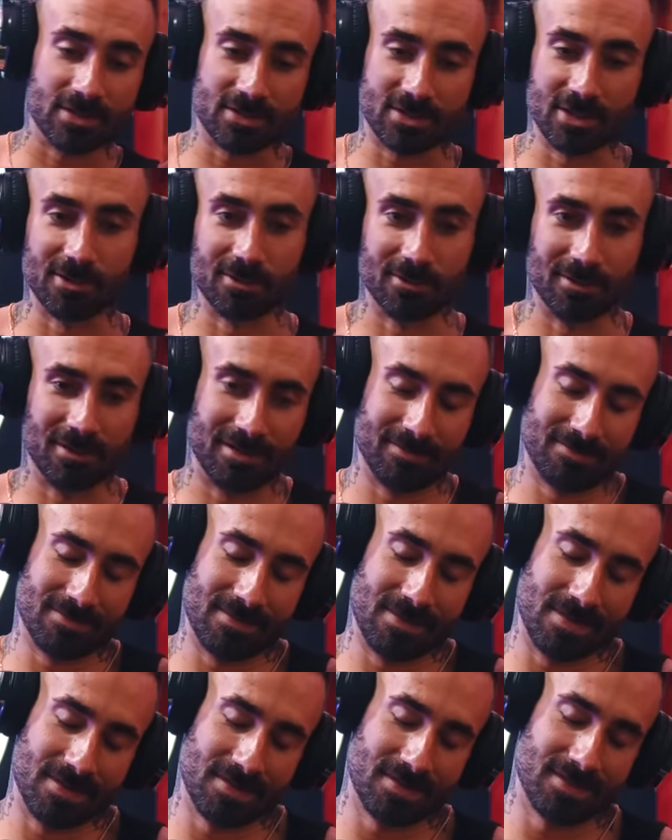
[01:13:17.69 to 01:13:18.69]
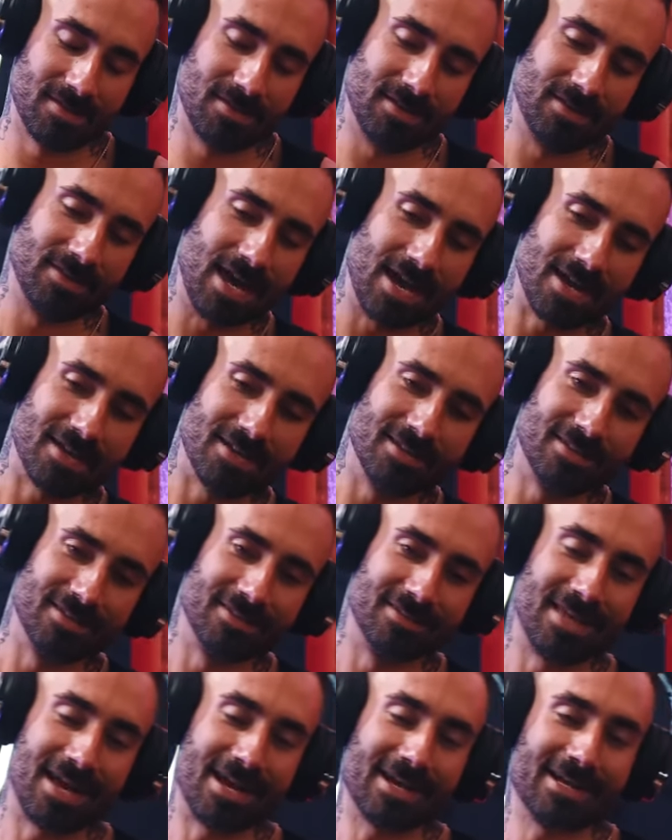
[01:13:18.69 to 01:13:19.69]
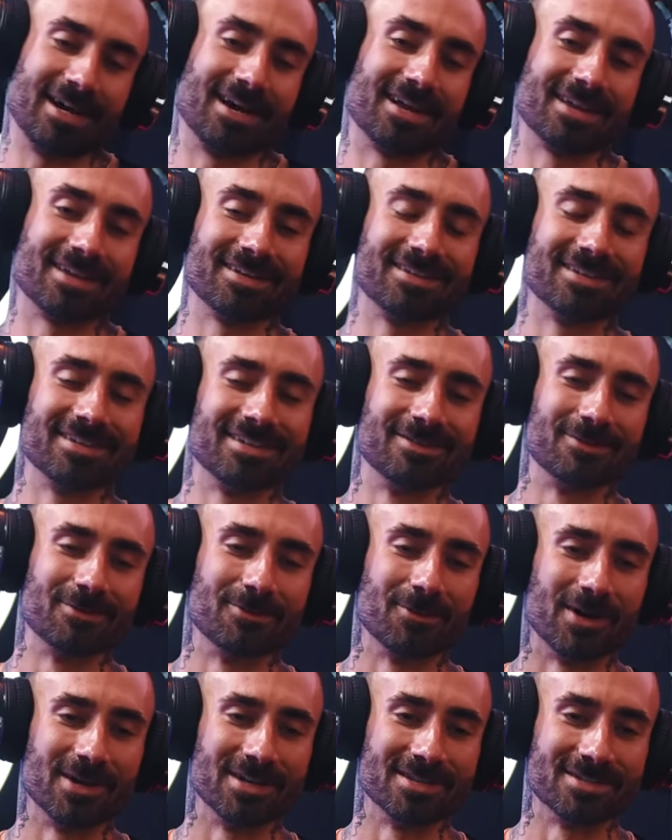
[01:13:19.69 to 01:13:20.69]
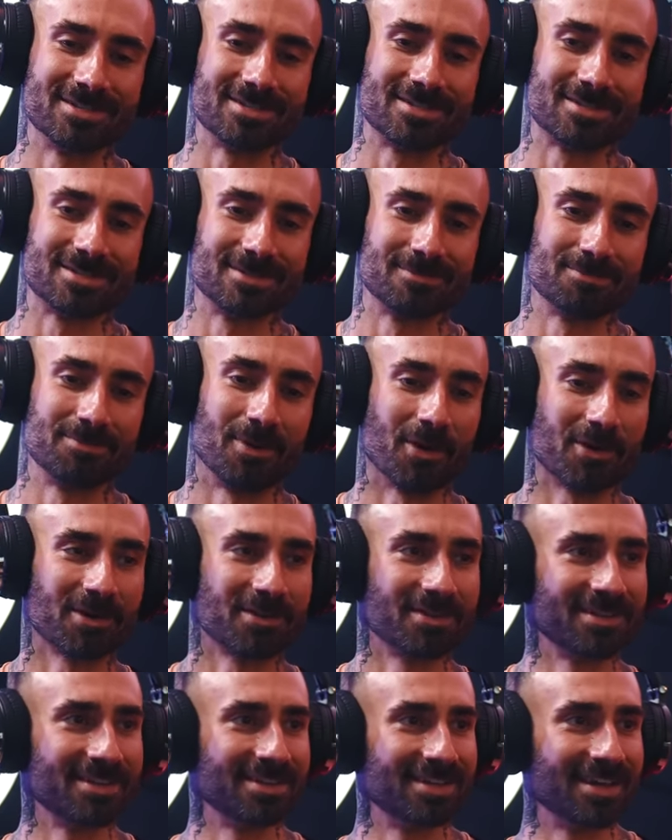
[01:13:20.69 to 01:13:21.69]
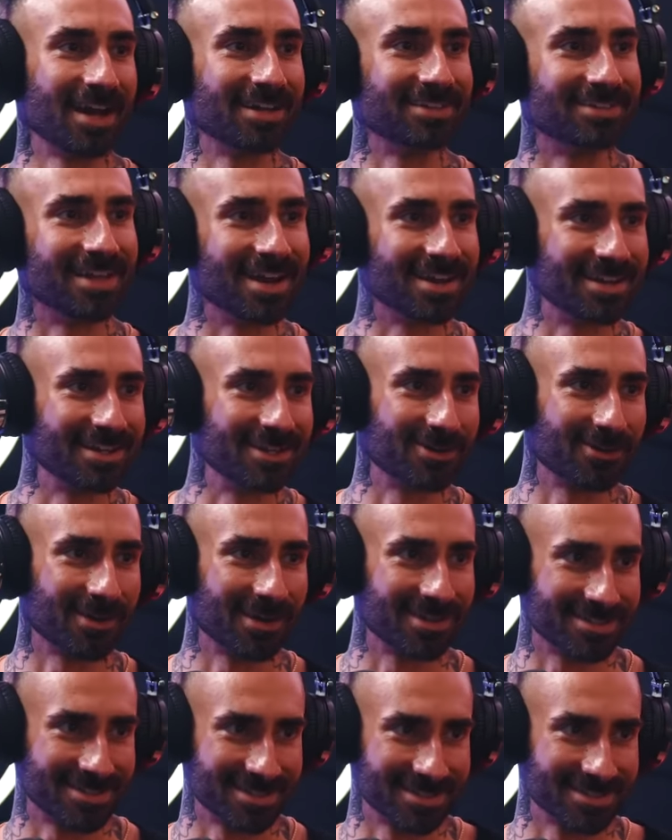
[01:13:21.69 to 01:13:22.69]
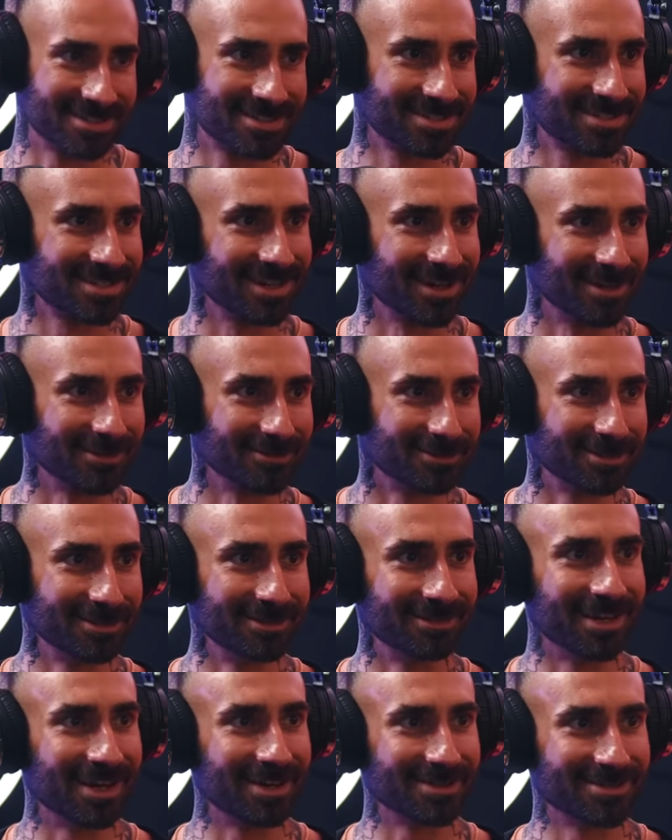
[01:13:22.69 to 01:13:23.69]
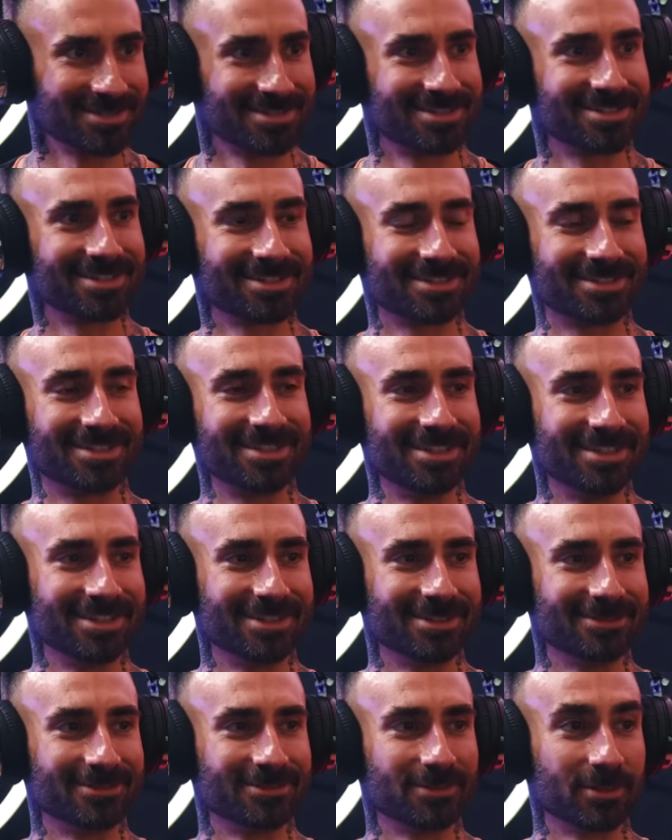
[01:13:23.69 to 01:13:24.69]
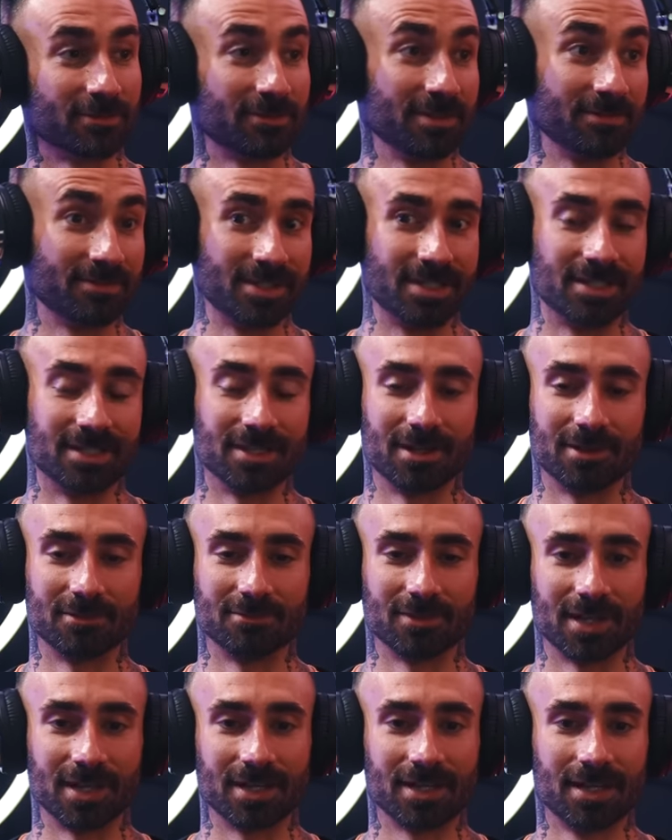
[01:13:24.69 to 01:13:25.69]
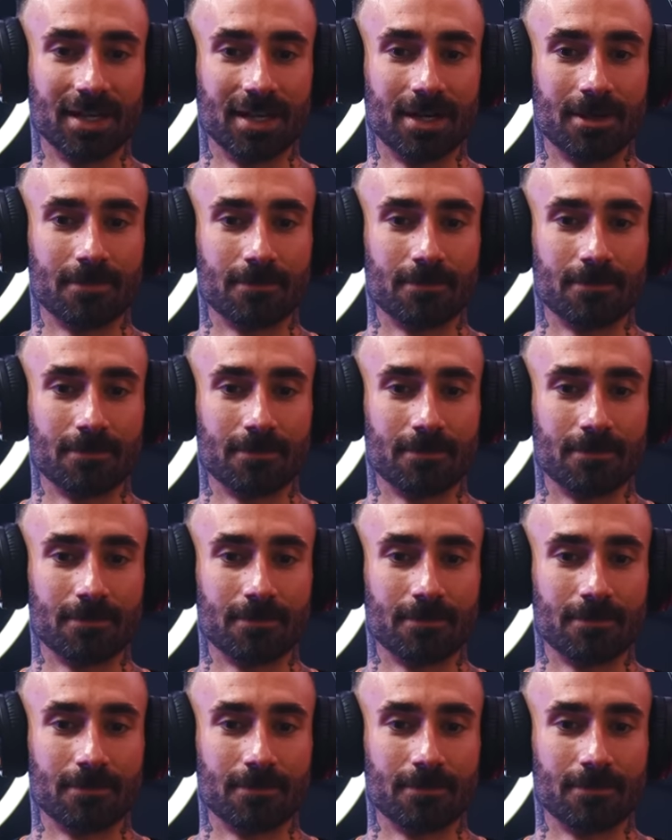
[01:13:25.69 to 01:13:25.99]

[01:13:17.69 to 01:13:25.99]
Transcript: So that kind of was part of the identity crisis of 2016 or 15 of like,